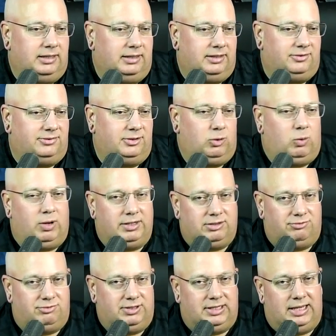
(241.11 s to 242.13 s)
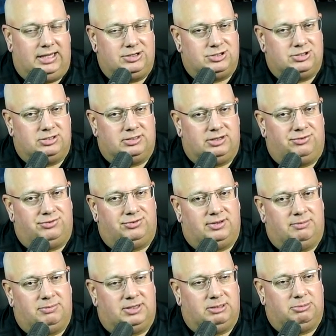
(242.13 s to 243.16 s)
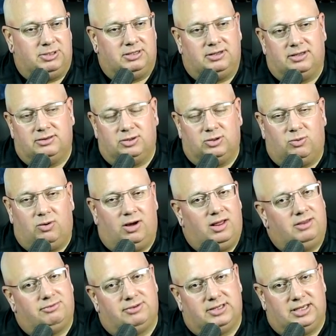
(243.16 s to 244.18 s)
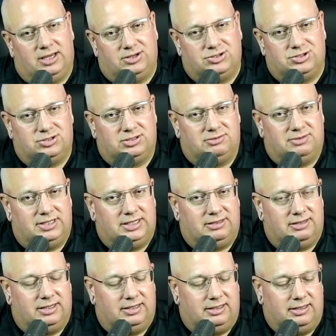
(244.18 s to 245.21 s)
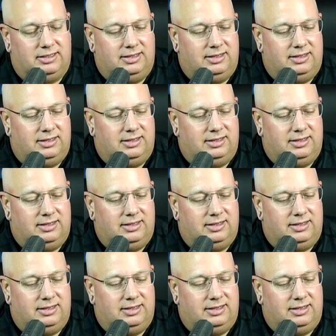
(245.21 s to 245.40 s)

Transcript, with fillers: It's the quantification of something, but not the qualification of anything.